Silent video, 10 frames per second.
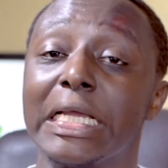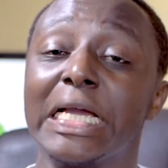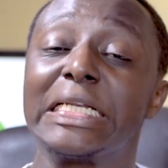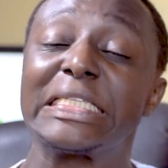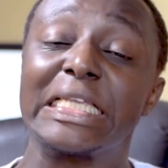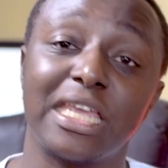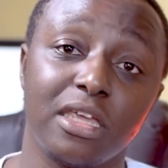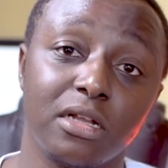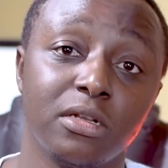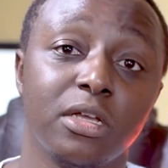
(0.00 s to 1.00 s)
get
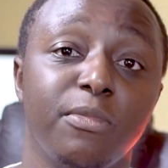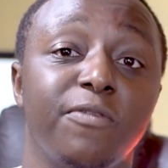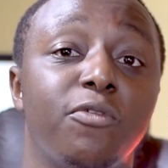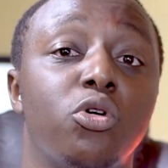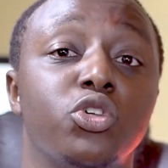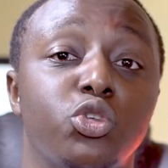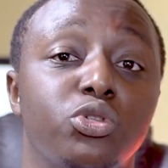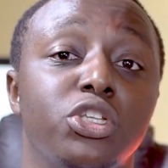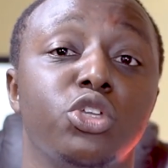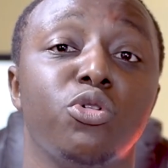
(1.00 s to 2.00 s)
skilled before
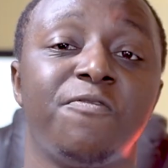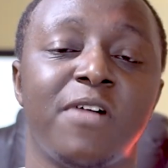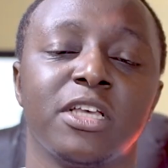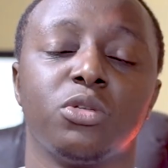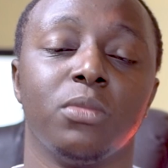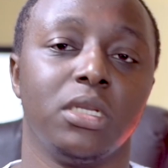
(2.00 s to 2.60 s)
shooting your first